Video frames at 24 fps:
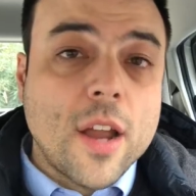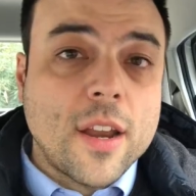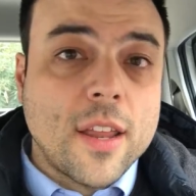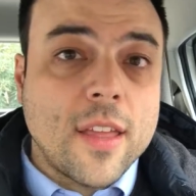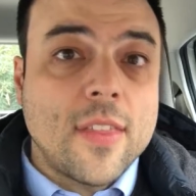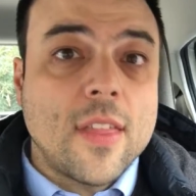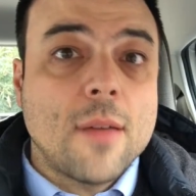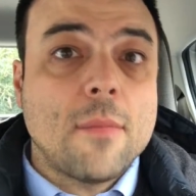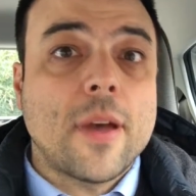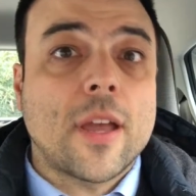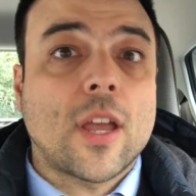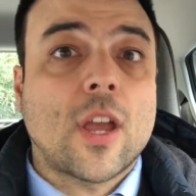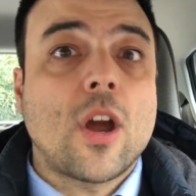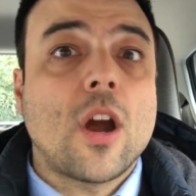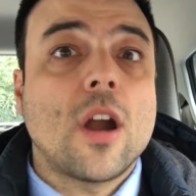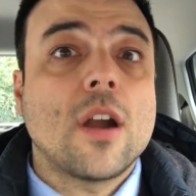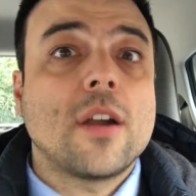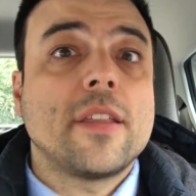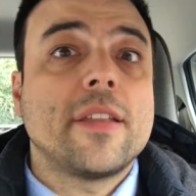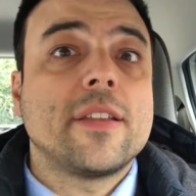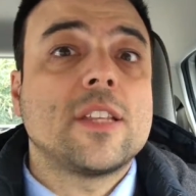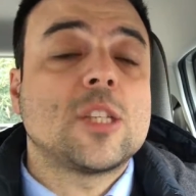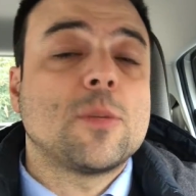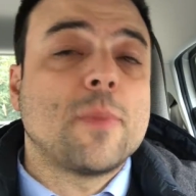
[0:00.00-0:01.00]
and that my card
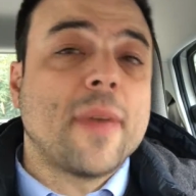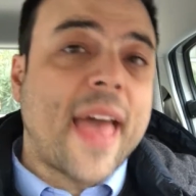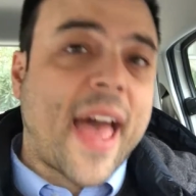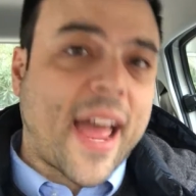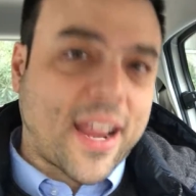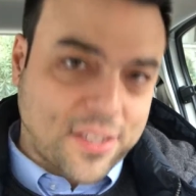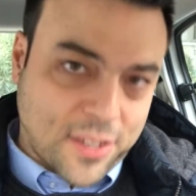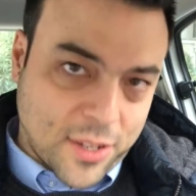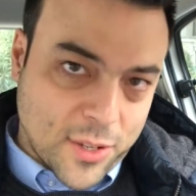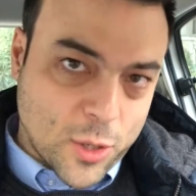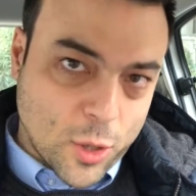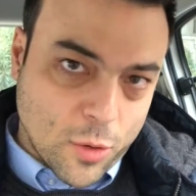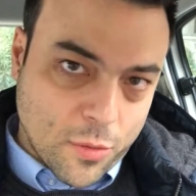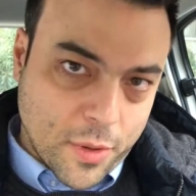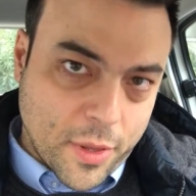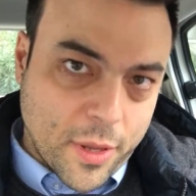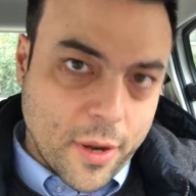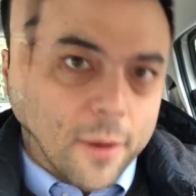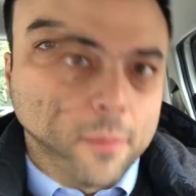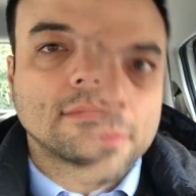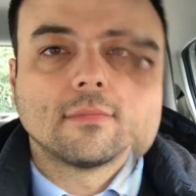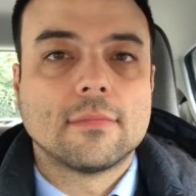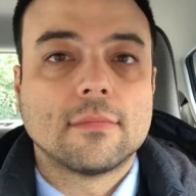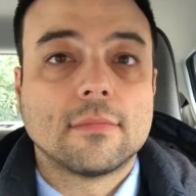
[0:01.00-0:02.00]
needs to be accessed over there.